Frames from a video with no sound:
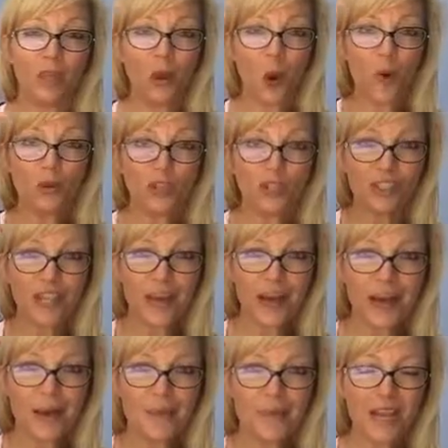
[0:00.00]
coach
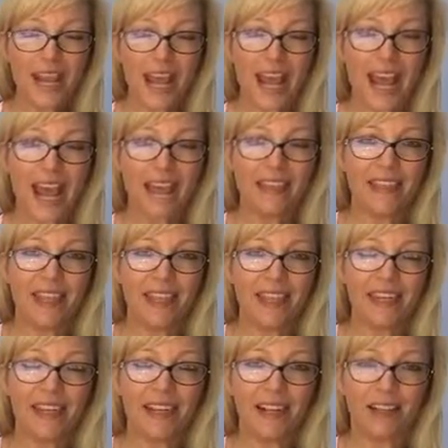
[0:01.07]
tab, and
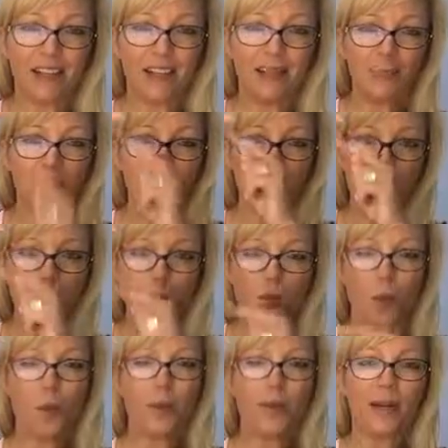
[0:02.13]
then a little menu
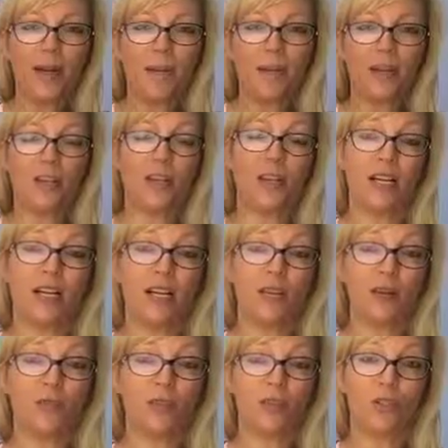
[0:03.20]
will open up and you're going to
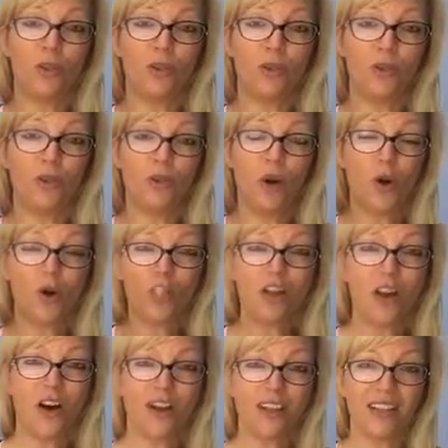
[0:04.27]
go to Coach
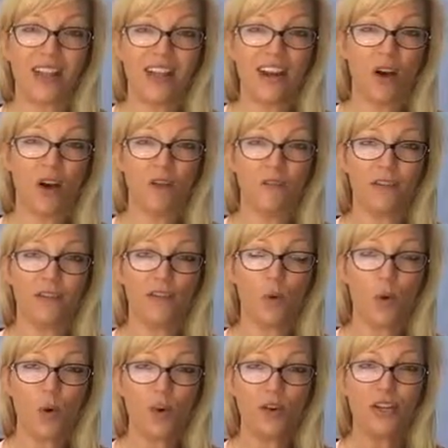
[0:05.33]
Online Office
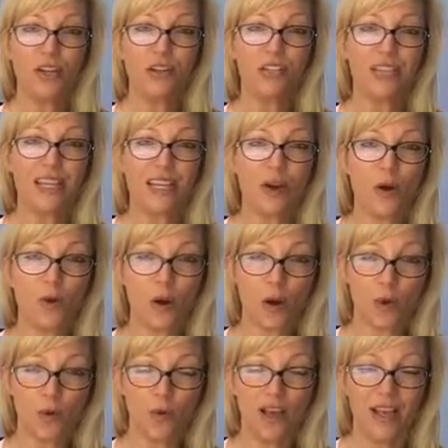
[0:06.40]
or your
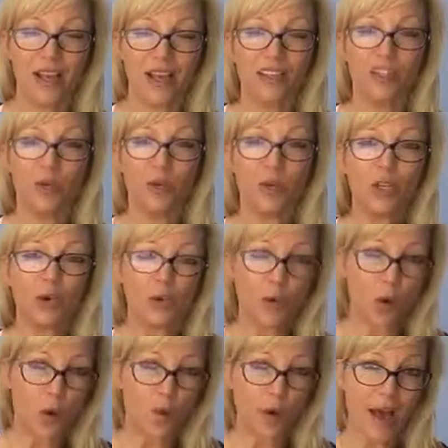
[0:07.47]
COO. So when you
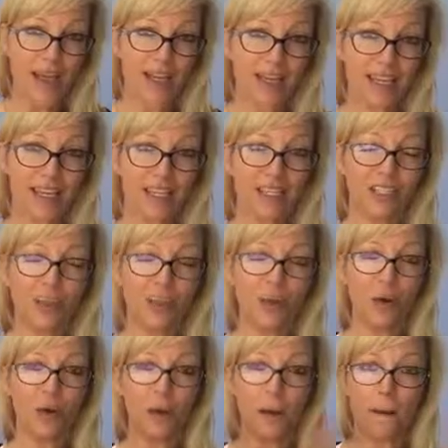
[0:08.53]
go back into
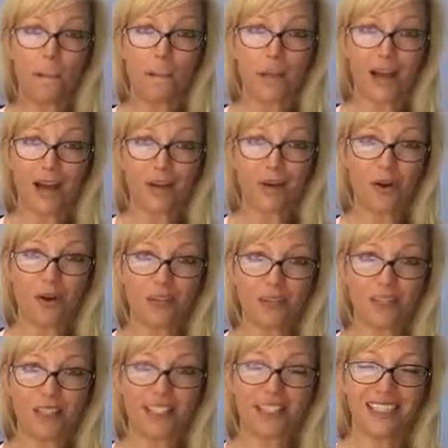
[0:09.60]
your back
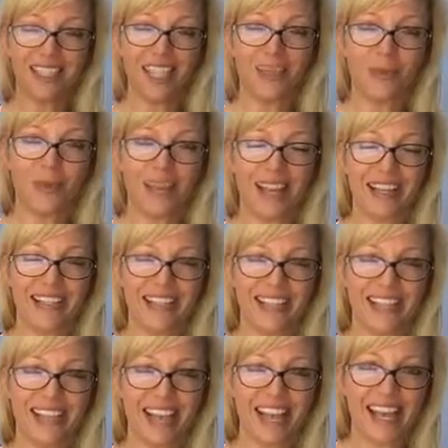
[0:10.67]
office, as we like to
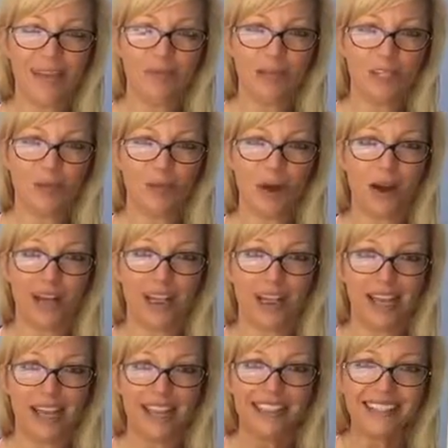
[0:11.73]
say in Beachbody
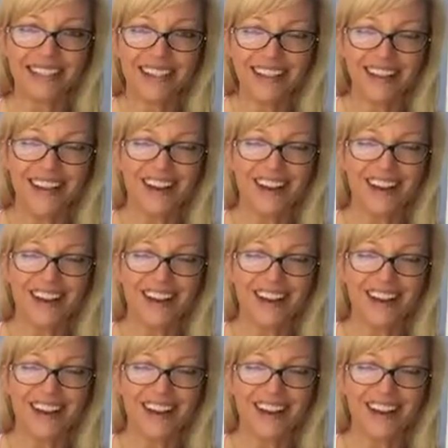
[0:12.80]
land,